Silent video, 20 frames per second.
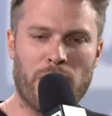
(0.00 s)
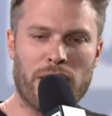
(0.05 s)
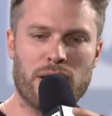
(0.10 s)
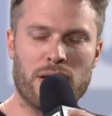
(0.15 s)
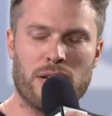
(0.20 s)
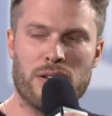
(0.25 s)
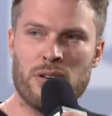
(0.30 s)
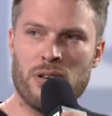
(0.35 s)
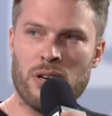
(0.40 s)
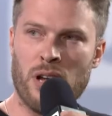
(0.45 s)

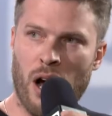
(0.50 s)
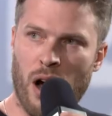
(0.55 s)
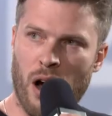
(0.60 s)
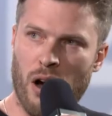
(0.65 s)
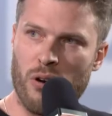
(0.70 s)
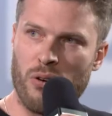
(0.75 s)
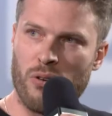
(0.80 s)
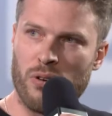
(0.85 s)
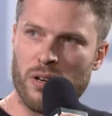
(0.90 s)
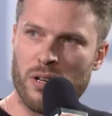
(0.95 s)
went,
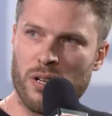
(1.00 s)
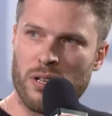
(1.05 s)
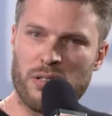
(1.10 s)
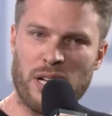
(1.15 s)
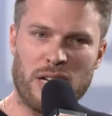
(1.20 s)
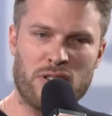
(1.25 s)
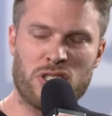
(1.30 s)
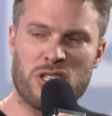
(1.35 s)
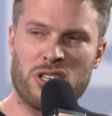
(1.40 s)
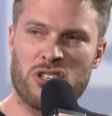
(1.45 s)
no,
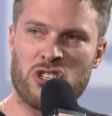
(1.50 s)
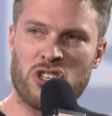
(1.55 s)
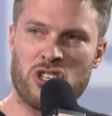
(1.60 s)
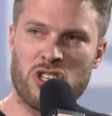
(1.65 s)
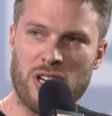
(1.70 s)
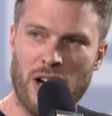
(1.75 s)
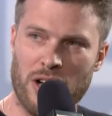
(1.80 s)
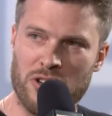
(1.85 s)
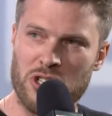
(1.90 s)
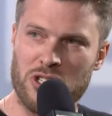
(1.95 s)
that's
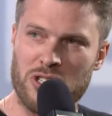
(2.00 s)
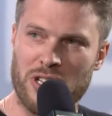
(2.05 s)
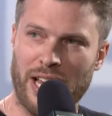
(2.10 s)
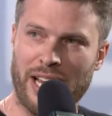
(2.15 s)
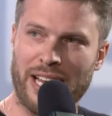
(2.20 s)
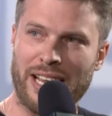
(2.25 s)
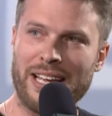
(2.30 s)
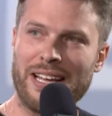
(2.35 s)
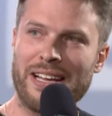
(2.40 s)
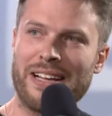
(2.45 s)

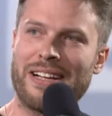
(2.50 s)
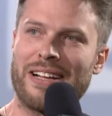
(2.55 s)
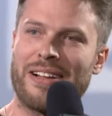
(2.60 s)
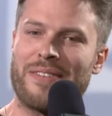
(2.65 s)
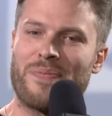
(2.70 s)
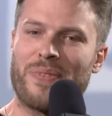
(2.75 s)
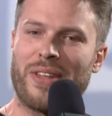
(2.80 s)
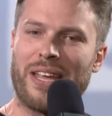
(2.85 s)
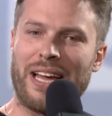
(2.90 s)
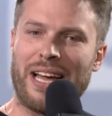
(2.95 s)
disgusting.
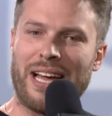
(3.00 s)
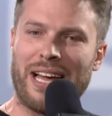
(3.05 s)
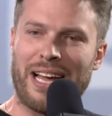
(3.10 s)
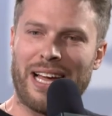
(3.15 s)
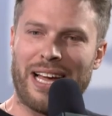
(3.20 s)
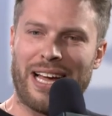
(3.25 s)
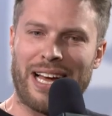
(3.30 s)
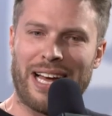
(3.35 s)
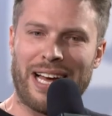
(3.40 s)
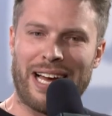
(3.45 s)

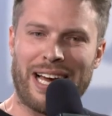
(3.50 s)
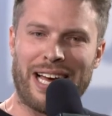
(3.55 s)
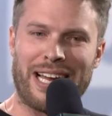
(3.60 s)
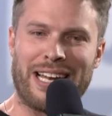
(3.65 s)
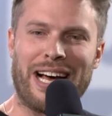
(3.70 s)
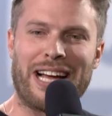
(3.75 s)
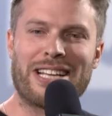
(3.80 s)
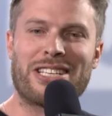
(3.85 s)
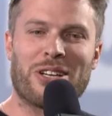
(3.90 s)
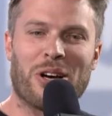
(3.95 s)

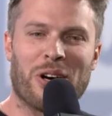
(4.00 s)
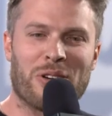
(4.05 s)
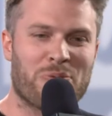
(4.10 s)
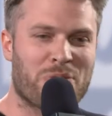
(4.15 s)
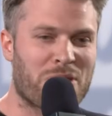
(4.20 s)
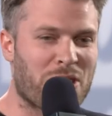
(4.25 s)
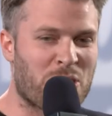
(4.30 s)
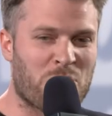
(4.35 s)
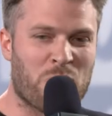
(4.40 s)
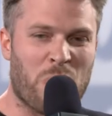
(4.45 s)
And I sort
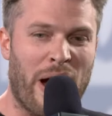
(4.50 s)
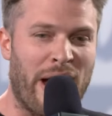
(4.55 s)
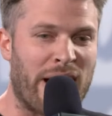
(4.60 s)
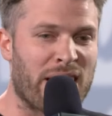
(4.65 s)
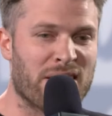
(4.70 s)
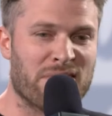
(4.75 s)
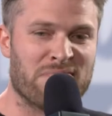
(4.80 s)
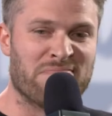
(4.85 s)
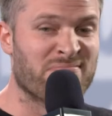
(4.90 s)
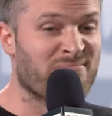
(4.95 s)
of just
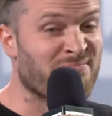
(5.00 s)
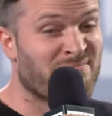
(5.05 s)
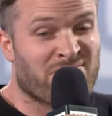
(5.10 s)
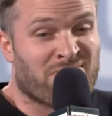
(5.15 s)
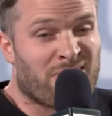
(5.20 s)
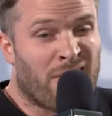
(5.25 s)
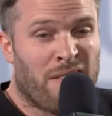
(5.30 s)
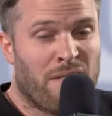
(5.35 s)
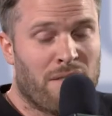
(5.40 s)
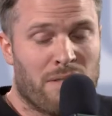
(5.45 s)
went,
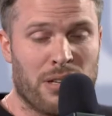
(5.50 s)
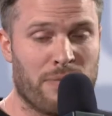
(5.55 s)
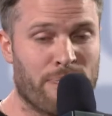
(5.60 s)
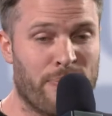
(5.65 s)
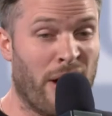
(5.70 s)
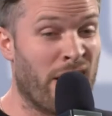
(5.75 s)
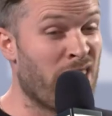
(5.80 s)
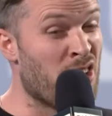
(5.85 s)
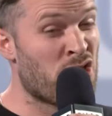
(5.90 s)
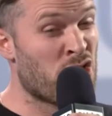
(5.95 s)

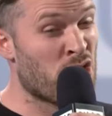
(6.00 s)
are you